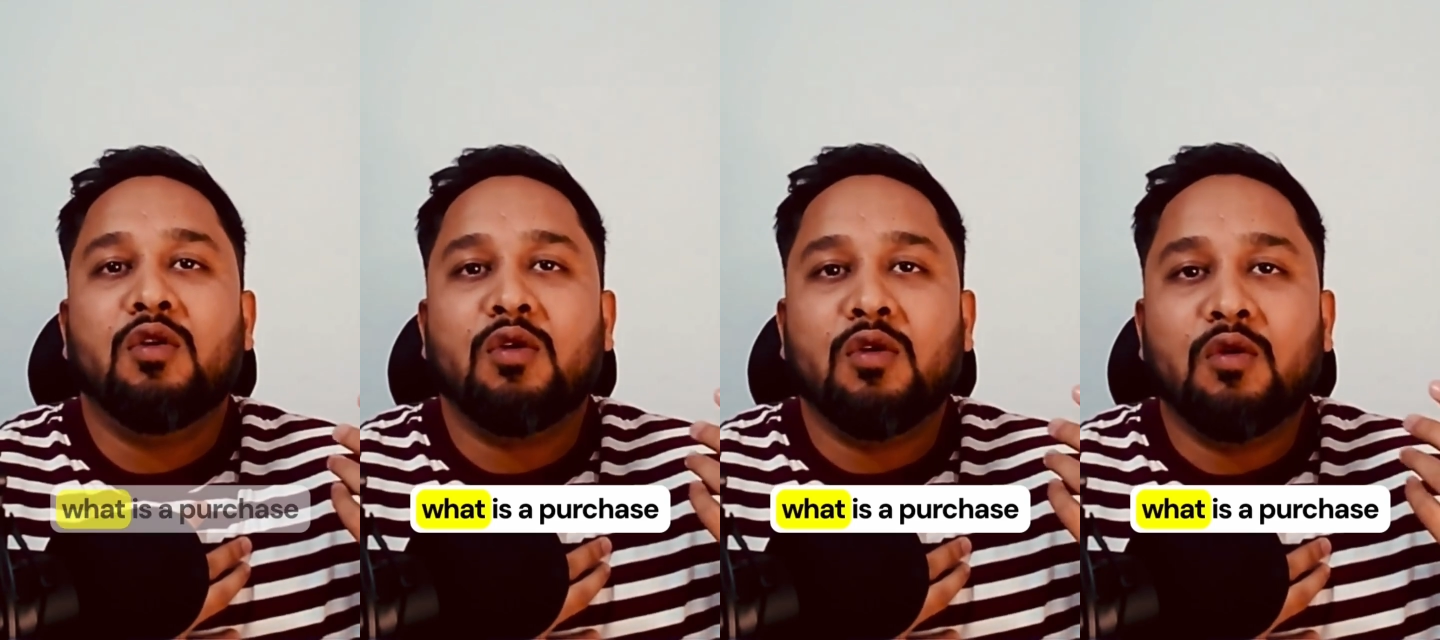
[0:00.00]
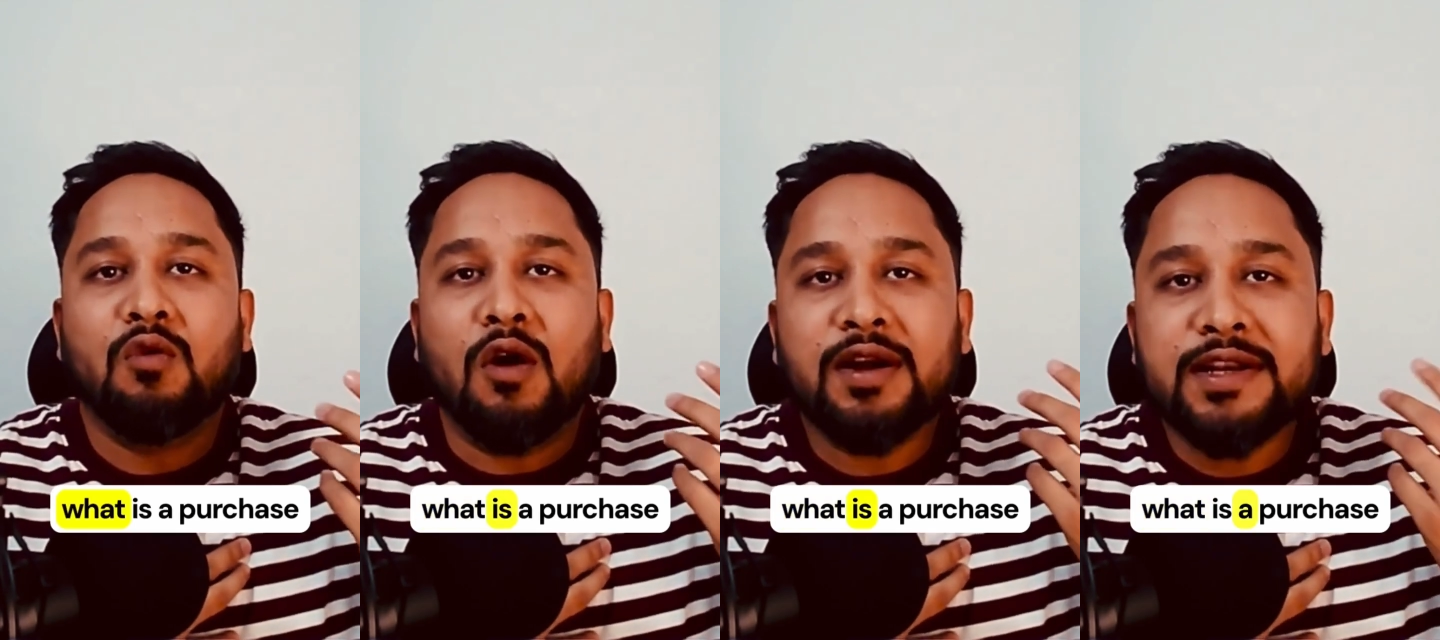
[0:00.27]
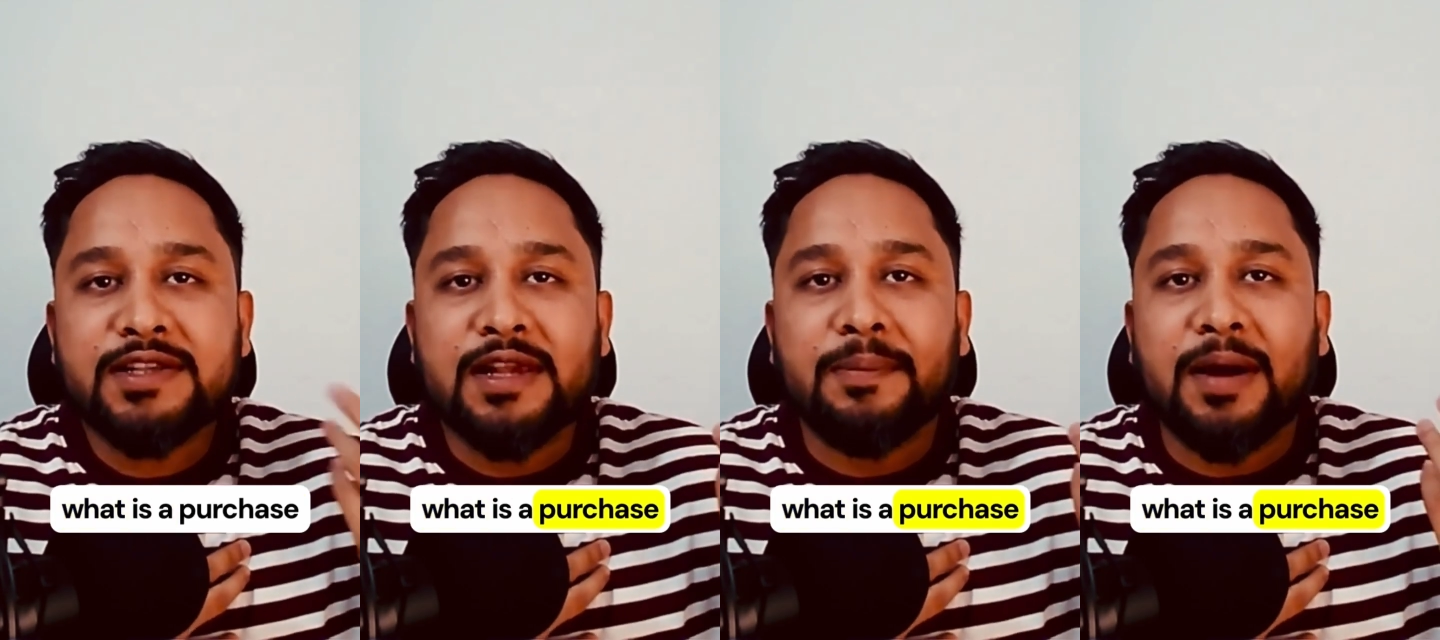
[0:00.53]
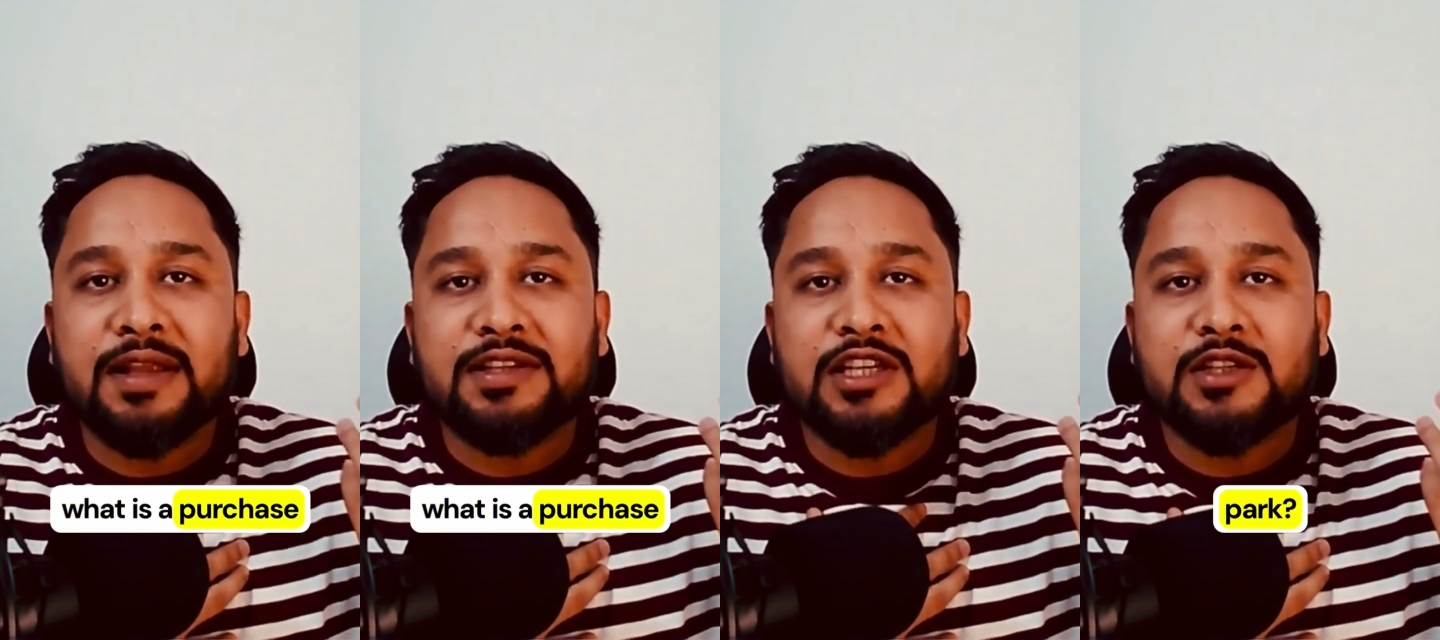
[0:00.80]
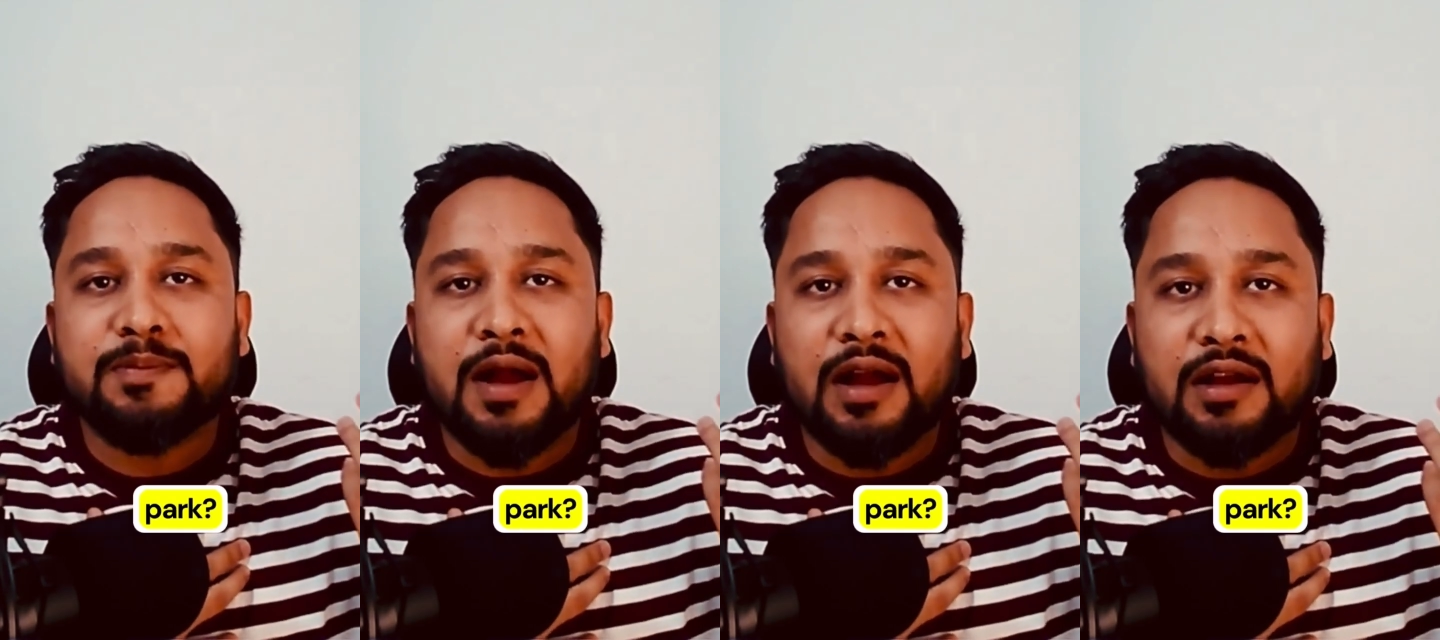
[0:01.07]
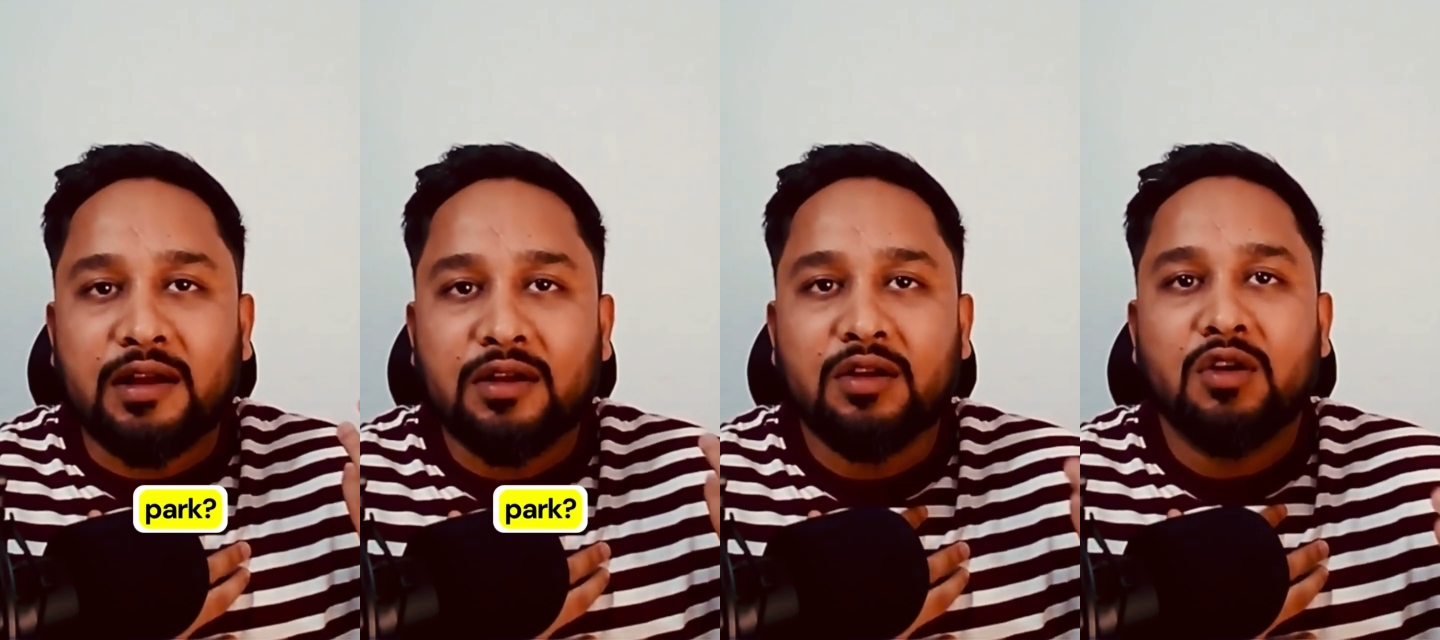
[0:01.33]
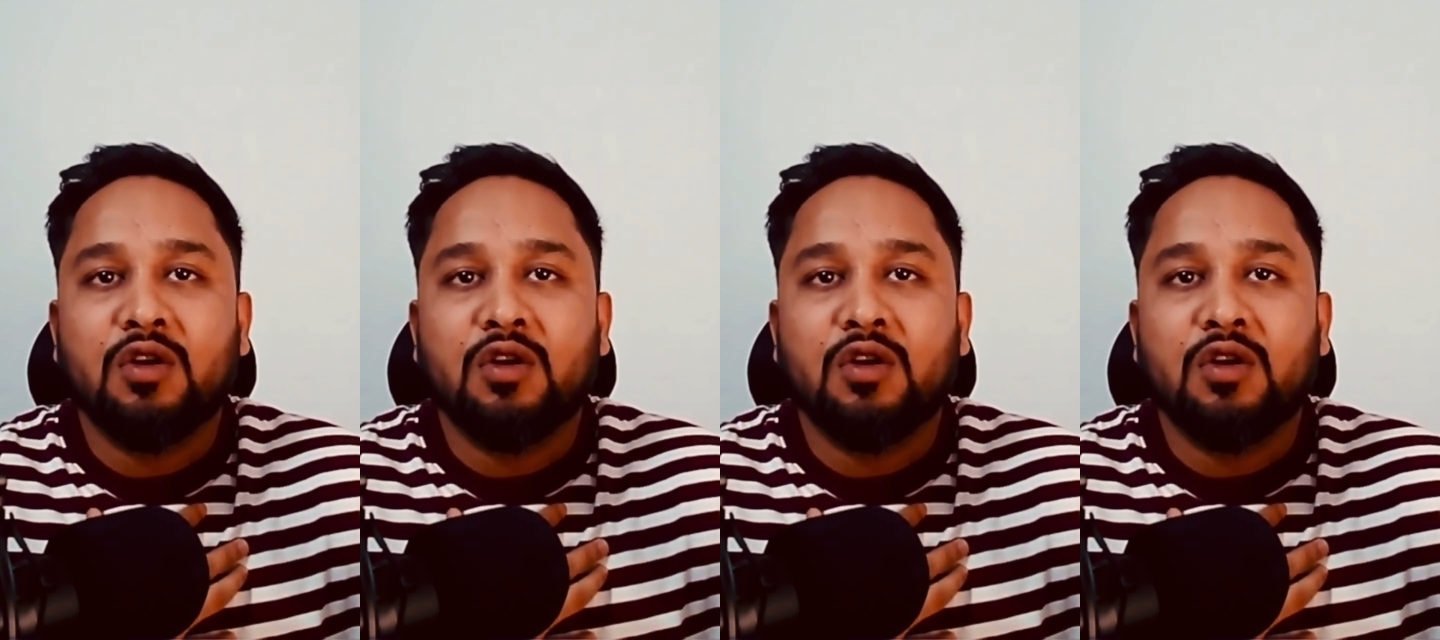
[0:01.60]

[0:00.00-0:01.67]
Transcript: What is Apache Spark?